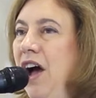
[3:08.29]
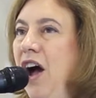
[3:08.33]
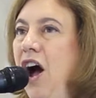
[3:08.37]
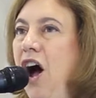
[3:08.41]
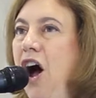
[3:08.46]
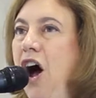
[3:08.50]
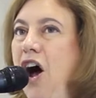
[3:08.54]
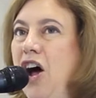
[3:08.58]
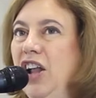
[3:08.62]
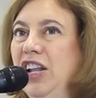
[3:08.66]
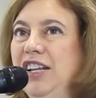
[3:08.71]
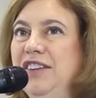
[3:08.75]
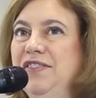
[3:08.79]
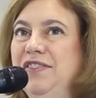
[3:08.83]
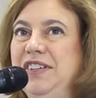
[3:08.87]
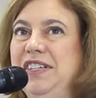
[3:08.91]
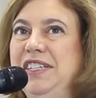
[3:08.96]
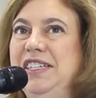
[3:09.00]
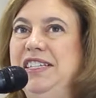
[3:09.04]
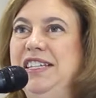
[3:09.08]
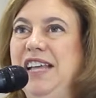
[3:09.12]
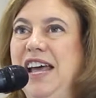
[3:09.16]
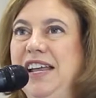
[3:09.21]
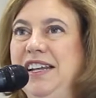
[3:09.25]
All of a
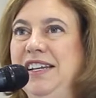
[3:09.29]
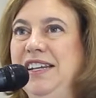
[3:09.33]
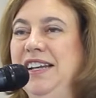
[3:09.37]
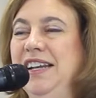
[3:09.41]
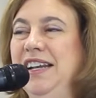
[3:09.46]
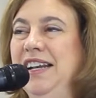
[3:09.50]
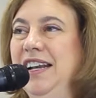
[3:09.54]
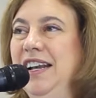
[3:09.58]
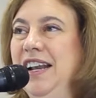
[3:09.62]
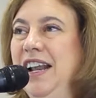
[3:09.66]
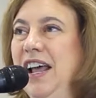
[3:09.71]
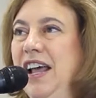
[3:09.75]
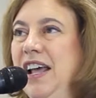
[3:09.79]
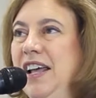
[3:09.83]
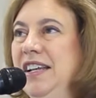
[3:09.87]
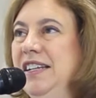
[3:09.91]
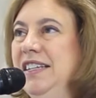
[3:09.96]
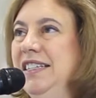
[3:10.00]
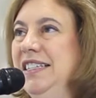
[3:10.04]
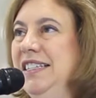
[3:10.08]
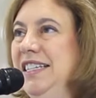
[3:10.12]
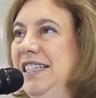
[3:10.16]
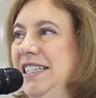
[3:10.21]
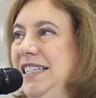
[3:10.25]
sudden,
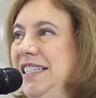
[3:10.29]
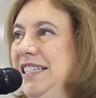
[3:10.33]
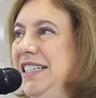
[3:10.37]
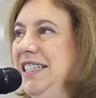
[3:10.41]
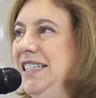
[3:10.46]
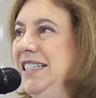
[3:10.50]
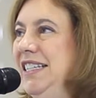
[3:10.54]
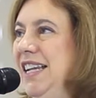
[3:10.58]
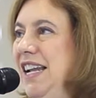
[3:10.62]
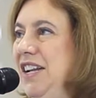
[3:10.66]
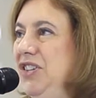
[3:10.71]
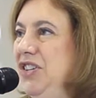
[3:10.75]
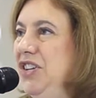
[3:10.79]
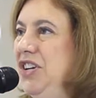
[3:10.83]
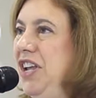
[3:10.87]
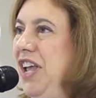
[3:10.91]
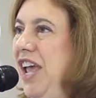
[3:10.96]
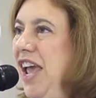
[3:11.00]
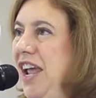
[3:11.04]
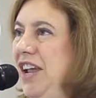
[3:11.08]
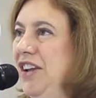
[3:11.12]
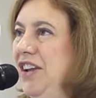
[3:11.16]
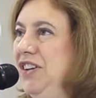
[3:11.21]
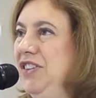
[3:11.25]
distance
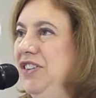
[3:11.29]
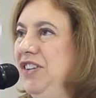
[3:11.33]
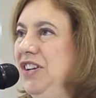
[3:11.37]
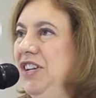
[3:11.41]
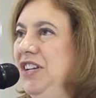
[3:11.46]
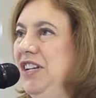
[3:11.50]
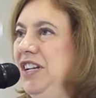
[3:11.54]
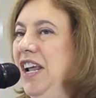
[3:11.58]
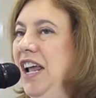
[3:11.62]
education